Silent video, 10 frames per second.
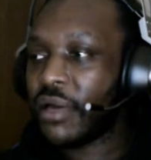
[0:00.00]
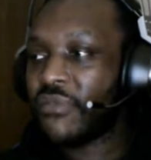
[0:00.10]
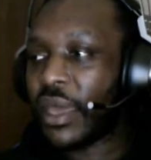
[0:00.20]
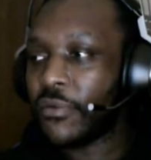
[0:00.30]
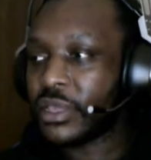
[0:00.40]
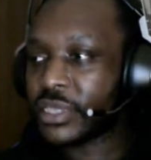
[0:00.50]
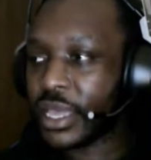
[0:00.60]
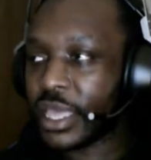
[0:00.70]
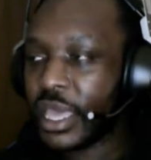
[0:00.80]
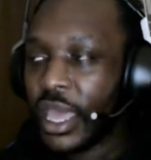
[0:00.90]
that. When it's
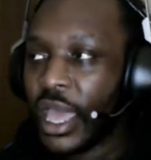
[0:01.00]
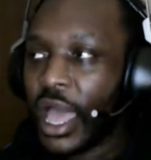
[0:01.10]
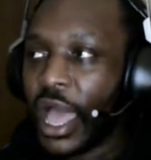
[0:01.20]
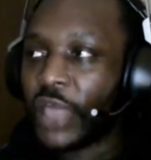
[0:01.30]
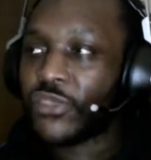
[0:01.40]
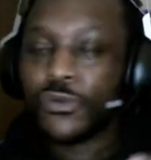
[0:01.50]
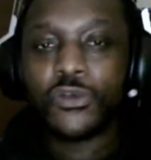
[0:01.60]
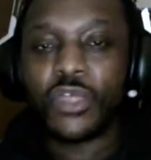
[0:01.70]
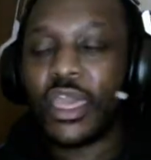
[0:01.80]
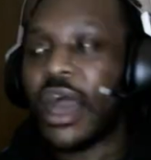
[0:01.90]
like, I
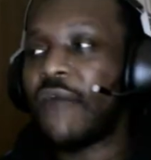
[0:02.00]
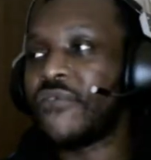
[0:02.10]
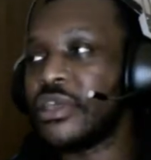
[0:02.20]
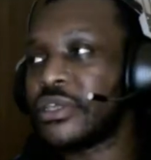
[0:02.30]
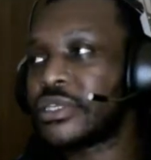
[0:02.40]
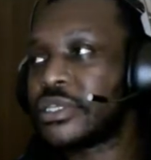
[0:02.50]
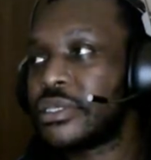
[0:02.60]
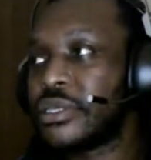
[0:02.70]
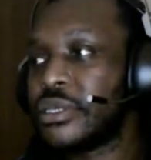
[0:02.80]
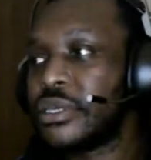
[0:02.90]
threw the obvious.
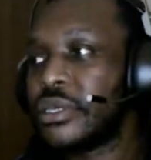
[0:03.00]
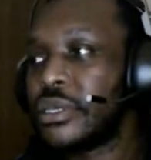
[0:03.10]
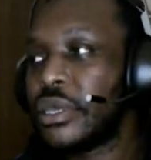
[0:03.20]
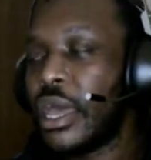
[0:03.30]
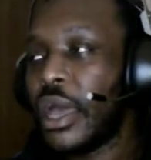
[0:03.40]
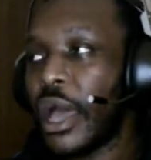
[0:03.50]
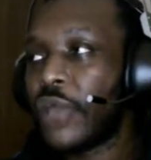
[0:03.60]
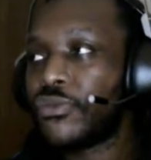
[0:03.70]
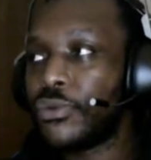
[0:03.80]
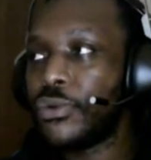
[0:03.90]
I
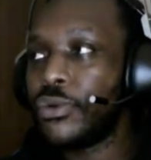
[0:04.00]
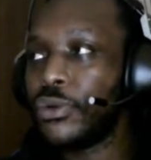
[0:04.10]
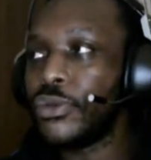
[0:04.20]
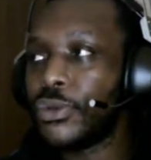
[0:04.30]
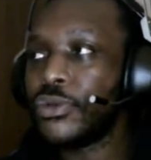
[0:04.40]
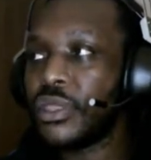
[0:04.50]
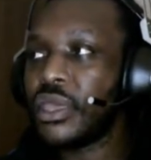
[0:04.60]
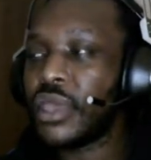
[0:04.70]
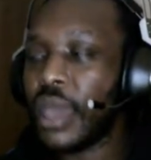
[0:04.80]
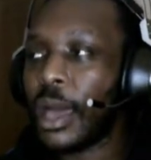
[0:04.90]
threw you
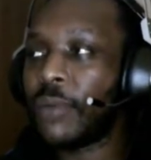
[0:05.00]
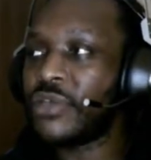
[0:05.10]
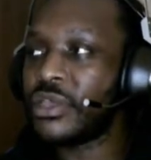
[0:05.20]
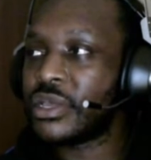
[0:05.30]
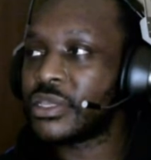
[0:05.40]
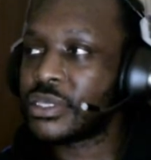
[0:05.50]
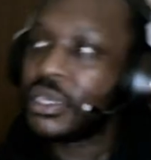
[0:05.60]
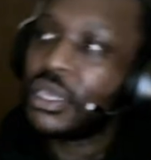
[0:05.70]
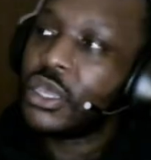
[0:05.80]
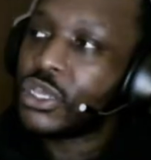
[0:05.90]
the obvious.
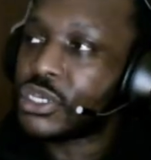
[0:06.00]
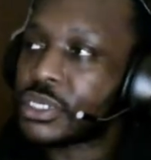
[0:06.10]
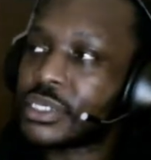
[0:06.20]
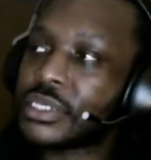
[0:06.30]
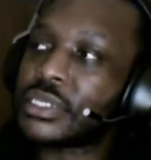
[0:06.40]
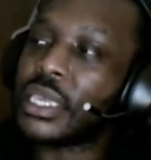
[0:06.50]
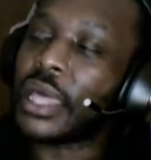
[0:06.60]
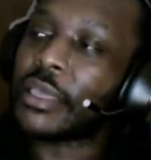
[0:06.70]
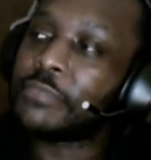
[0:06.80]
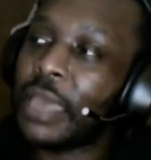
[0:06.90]
Just to see,
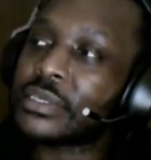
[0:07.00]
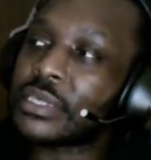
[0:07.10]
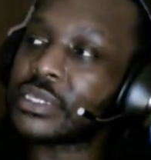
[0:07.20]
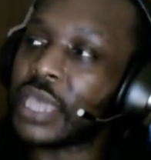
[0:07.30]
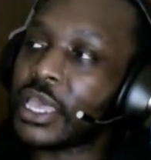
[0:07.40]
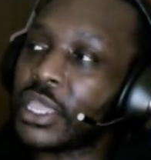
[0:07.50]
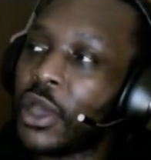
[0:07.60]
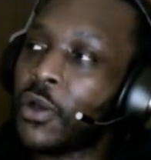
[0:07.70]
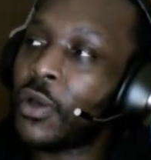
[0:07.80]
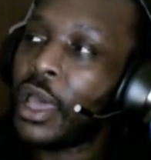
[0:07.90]
like, he's like,
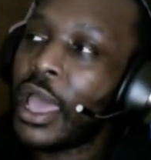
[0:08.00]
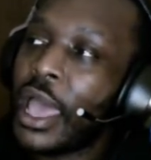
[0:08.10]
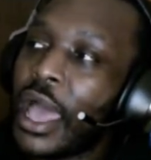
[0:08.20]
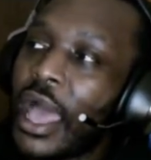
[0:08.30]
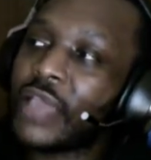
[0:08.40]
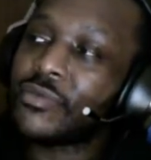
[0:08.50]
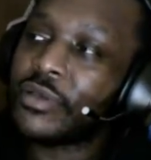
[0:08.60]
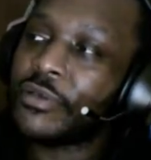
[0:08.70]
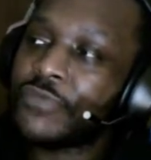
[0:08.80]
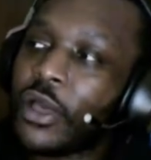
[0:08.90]

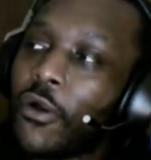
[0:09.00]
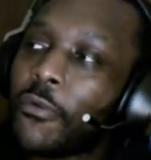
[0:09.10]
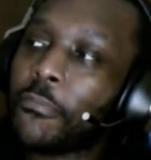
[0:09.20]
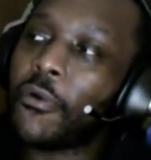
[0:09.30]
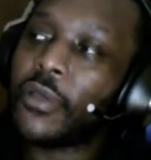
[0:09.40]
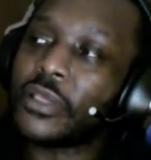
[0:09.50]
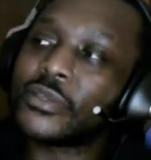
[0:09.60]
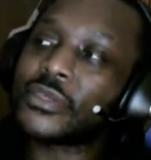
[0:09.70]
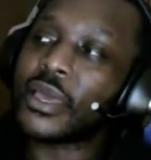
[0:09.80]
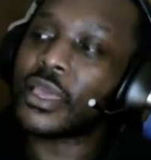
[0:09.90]
the whole point
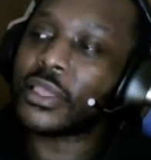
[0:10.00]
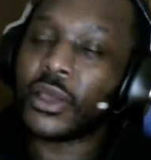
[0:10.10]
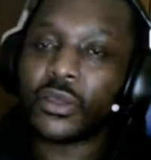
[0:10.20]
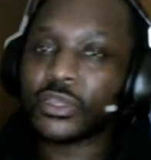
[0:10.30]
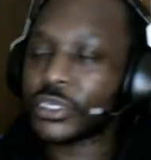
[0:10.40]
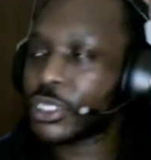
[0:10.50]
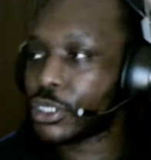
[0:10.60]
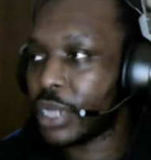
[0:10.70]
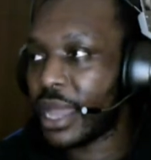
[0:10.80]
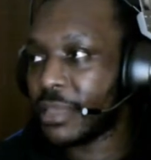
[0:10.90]
is like, he's just
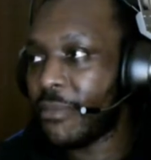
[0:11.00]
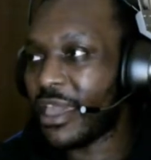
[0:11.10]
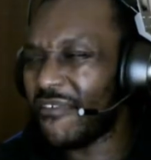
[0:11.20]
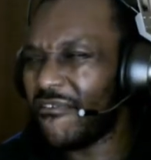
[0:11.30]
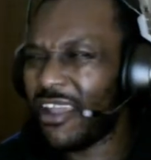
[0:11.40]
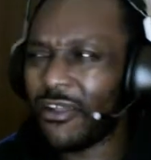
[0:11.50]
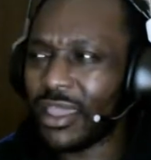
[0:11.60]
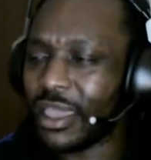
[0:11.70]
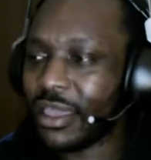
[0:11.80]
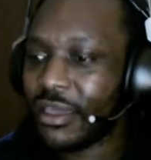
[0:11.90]
trying to make
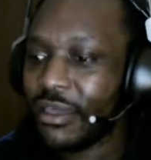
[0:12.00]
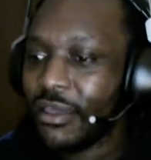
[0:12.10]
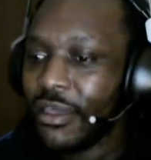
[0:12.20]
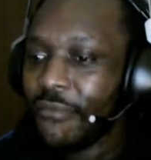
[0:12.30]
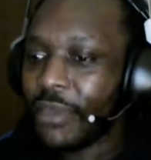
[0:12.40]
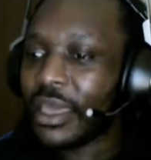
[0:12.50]
it